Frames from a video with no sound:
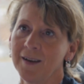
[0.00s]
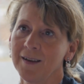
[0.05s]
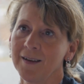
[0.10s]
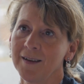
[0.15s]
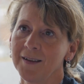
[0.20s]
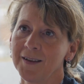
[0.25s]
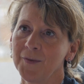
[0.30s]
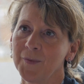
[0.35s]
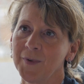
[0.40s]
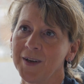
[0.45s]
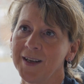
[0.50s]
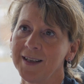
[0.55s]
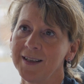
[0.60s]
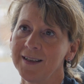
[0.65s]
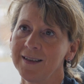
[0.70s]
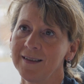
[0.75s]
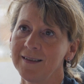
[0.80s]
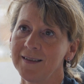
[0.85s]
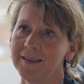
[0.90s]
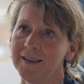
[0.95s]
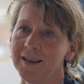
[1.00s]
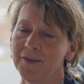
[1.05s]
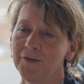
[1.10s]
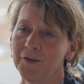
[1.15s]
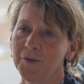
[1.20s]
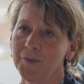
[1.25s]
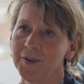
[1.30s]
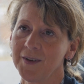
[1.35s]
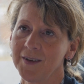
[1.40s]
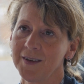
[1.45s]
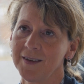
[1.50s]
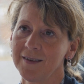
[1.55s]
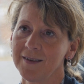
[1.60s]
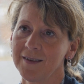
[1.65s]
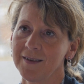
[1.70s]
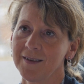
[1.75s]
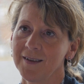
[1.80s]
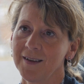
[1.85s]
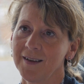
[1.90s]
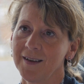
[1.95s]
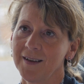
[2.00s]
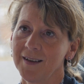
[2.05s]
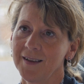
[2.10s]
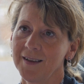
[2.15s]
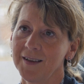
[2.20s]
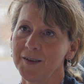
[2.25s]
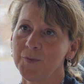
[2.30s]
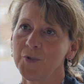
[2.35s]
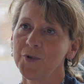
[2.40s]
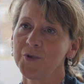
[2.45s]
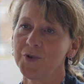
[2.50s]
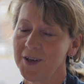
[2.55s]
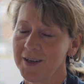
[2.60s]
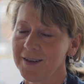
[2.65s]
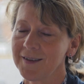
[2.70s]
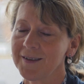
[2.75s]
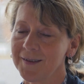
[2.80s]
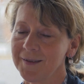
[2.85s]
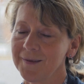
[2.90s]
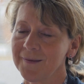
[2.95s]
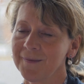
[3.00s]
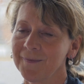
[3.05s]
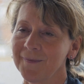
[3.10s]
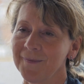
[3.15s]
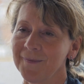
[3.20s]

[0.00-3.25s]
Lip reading: can deliver with these projects.